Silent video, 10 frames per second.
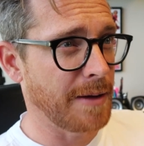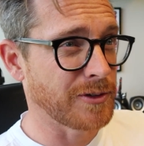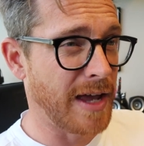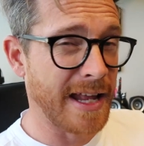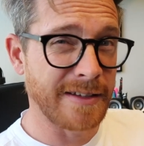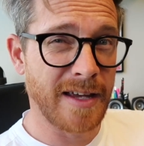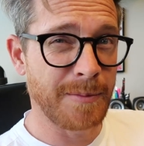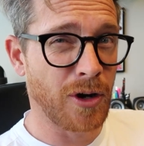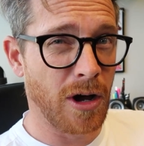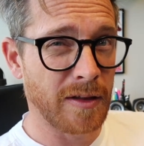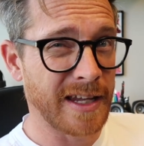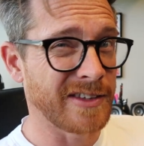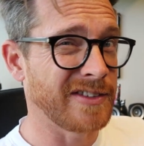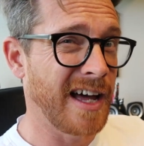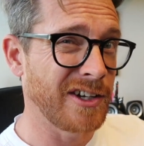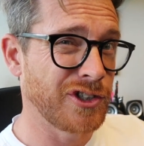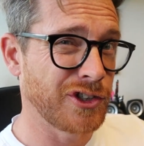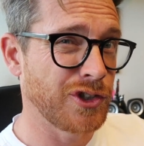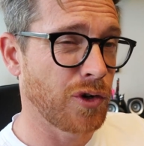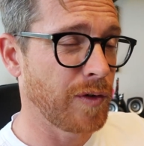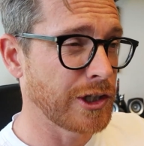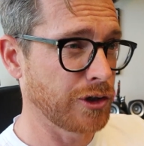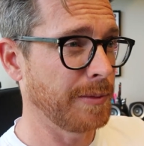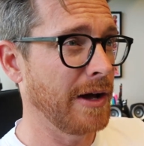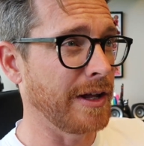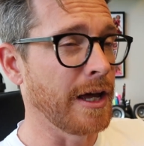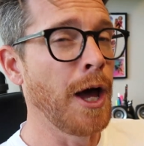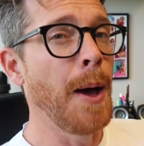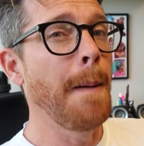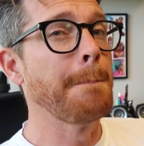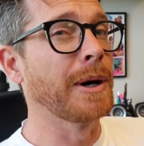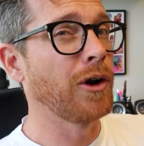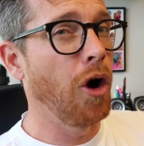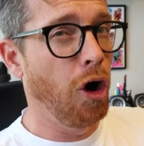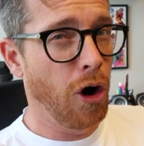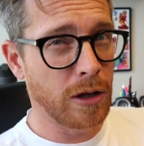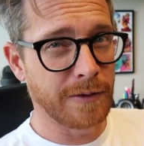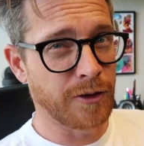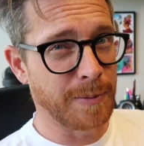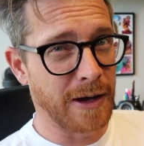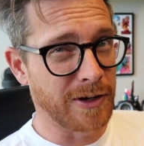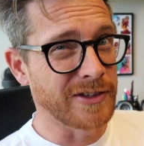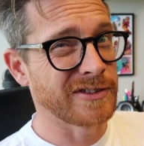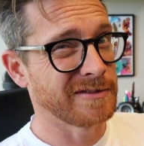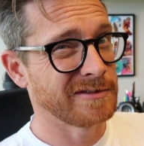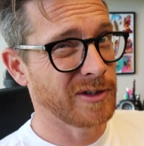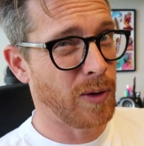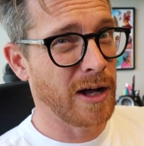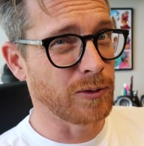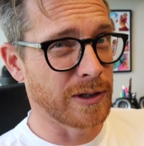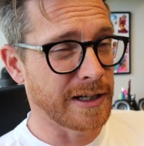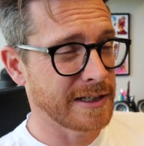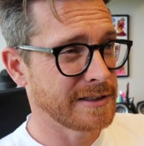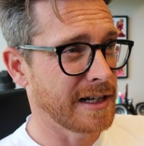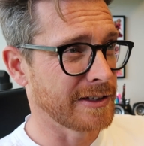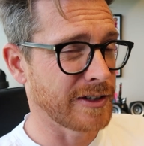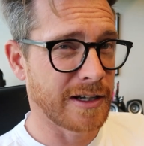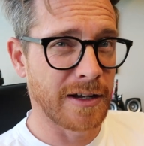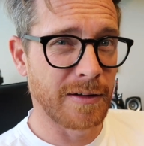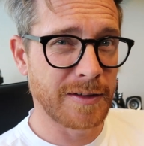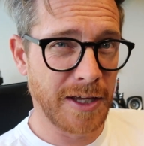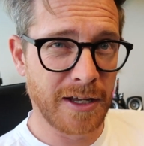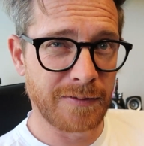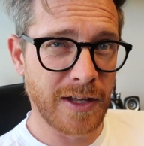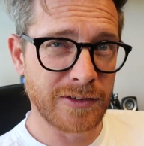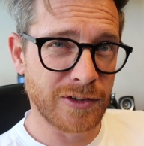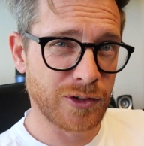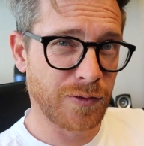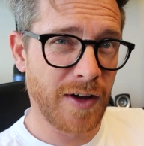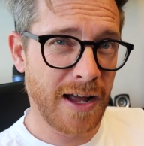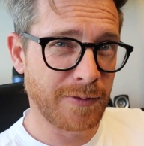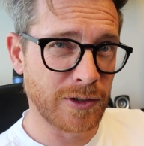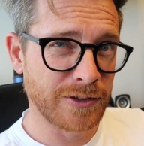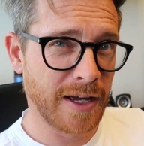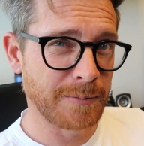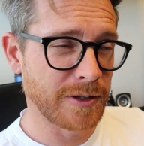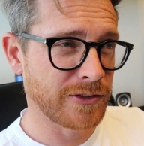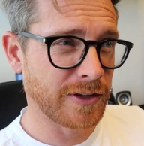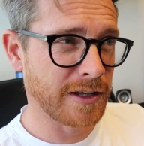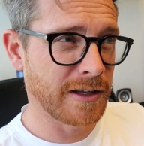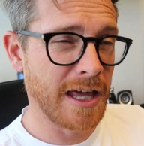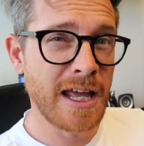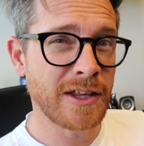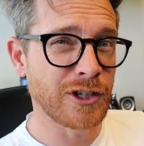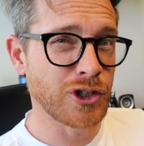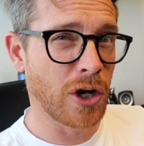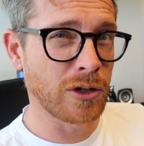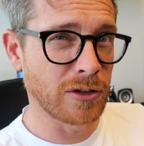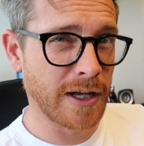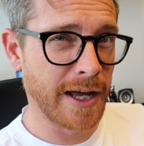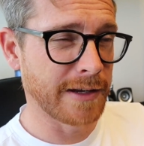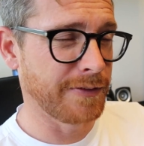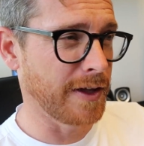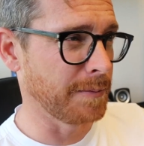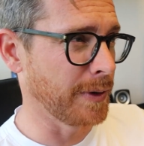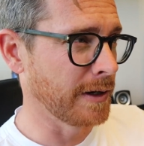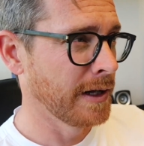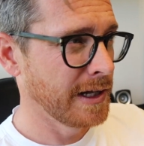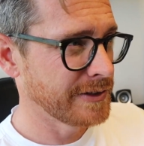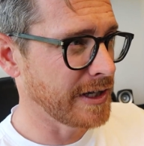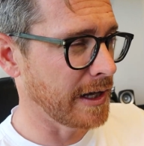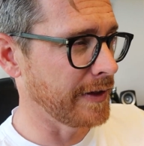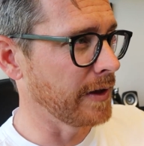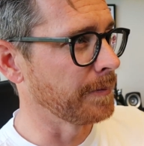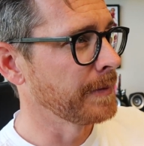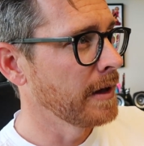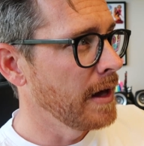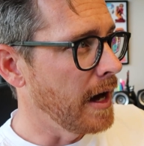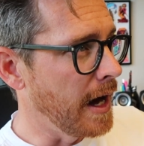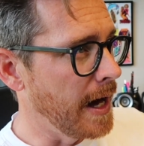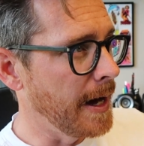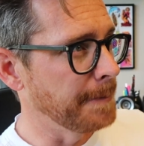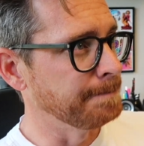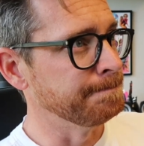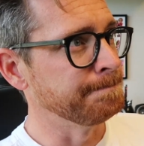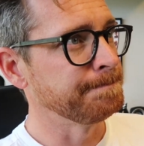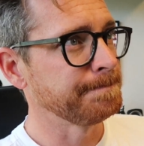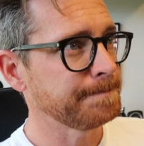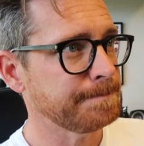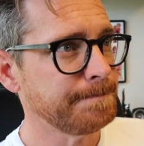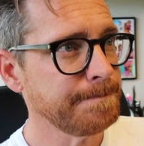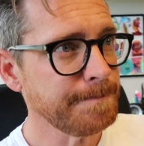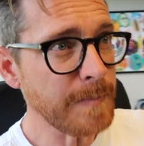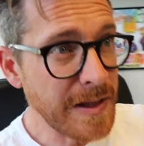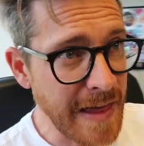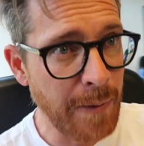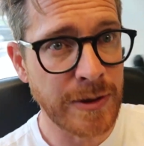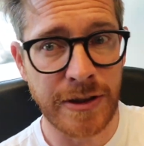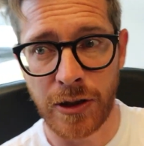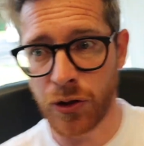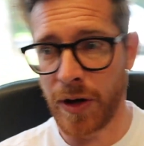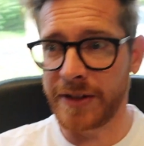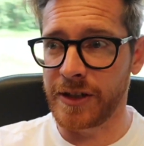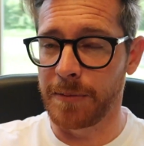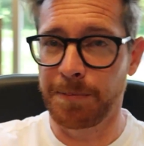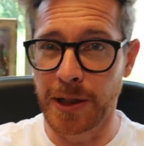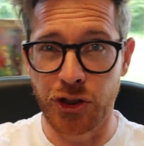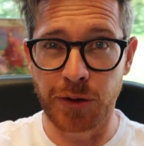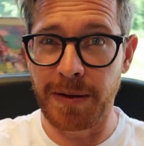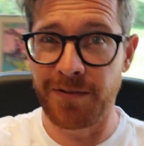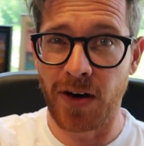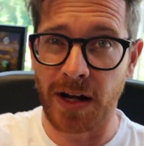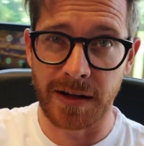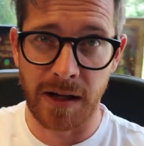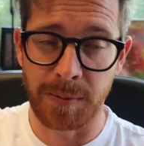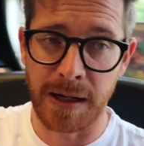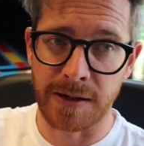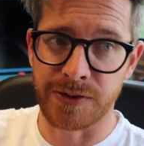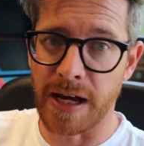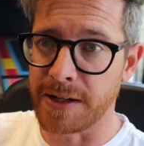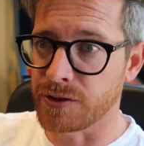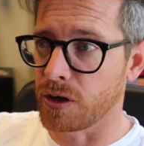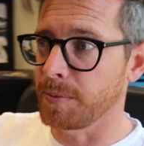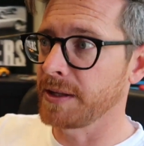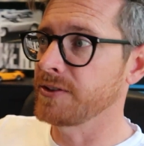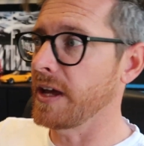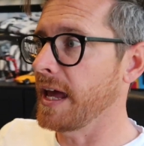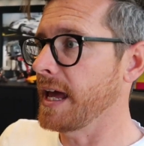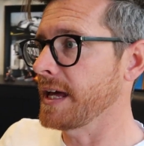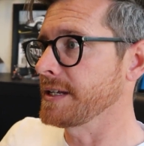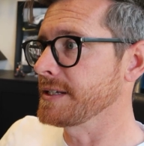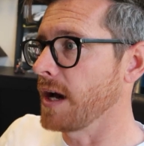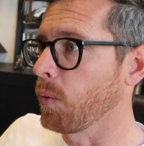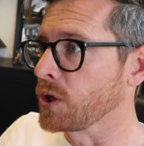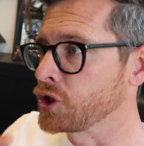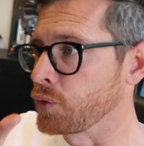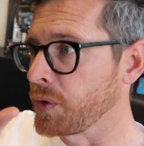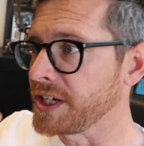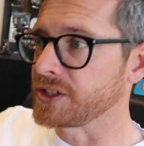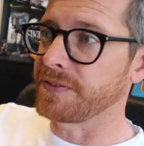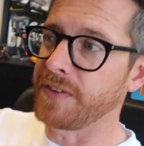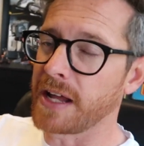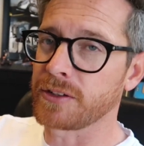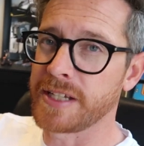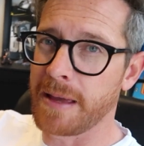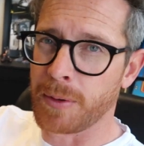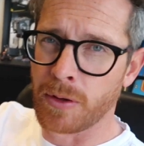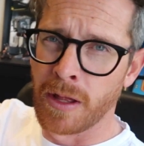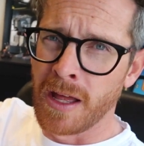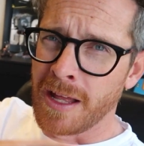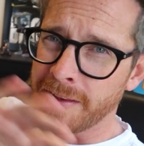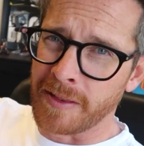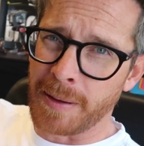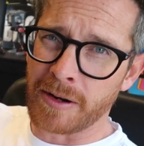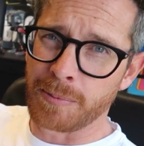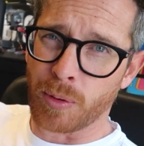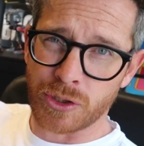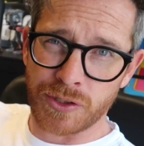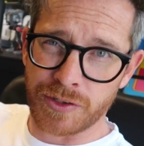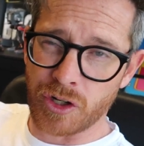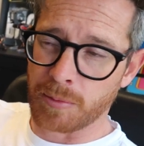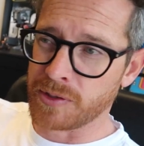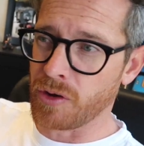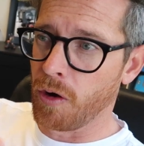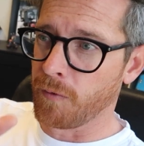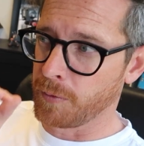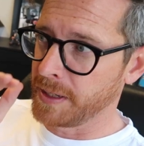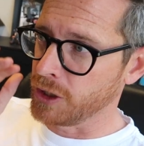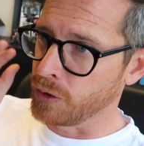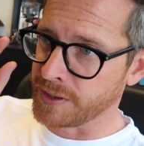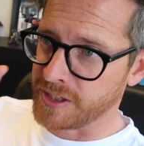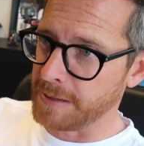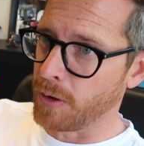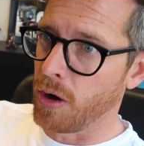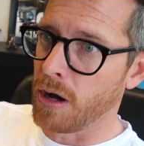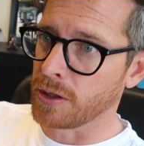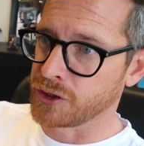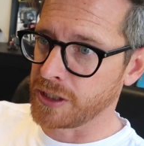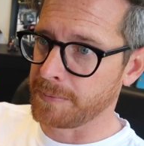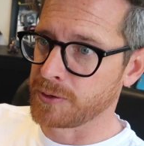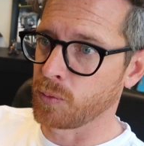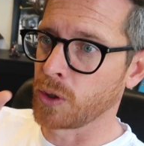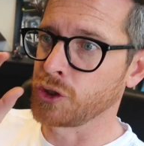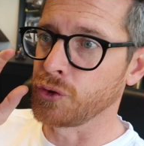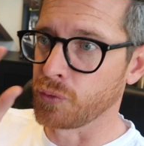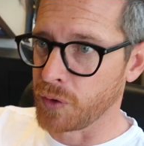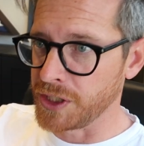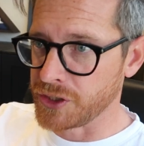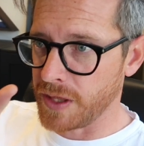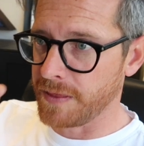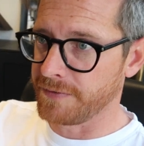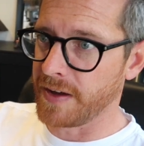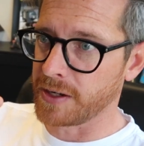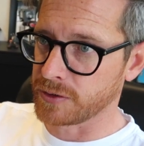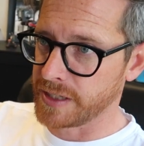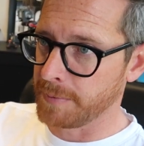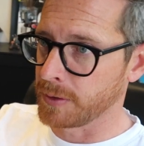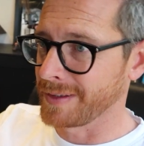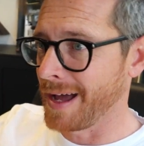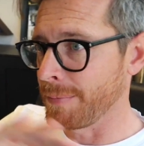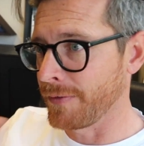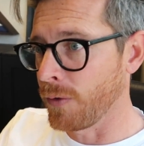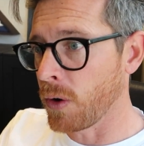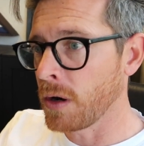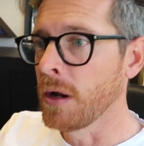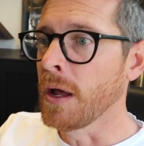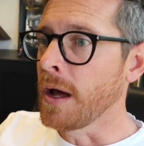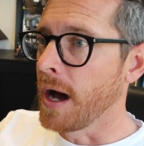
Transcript: grabs. So anytime you're all in, it's not just your original bounty, but all of your bounties. It's a wild one. Like I said, it's like a king of the, it's a survivor type. It's like king of the jungle kind of thing, but it's king of the hill. That one's a little crazy, but it should be fun. It'll be an exciting tournament. And once you reach the final table, then the bounty portion of the tournament is over, meaning you get to keep all chips once you reach the final table, not before.